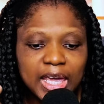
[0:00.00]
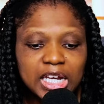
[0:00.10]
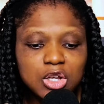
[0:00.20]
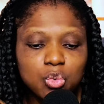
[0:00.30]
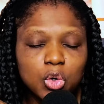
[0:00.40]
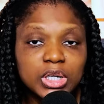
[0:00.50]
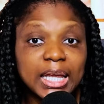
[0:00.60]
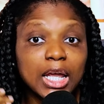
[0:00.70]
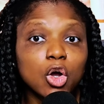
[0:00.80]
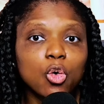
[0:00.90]
anyone
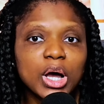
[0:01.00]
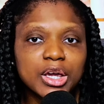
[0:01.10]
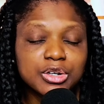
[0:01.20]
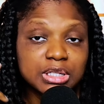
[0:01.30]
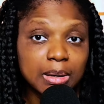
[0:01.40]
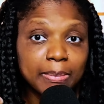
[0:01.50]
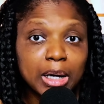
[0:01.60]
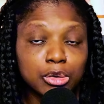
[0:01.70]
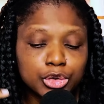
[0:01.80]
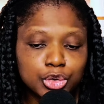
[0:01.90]
inquires
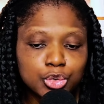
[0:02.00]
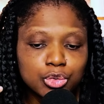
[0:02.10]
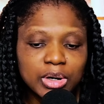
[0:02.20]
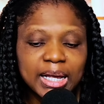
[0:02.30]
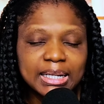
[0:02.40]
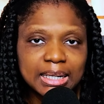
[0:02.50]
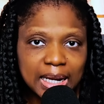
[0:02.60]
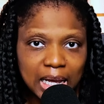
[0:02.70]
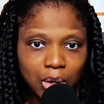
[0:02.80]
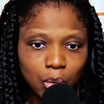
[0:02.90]
about you right
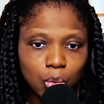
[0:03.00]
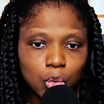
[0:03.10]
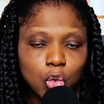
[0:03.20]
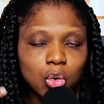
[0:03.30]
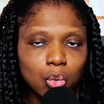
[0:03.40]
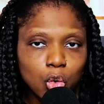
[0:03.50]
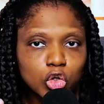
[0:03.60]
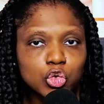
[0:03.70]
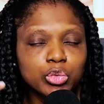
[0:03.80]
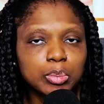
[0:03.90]
now,
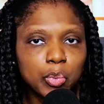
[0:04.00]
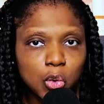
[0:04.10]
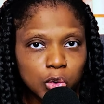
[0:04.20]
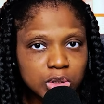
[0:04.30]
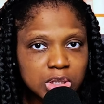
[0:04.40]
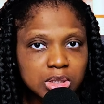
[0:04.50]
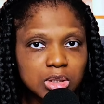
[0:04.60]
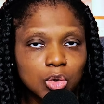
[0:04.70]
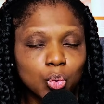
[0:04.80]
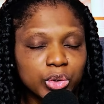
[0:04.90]
what report
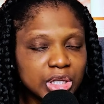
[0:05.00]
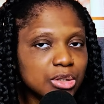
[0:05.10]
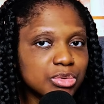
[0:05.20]
would they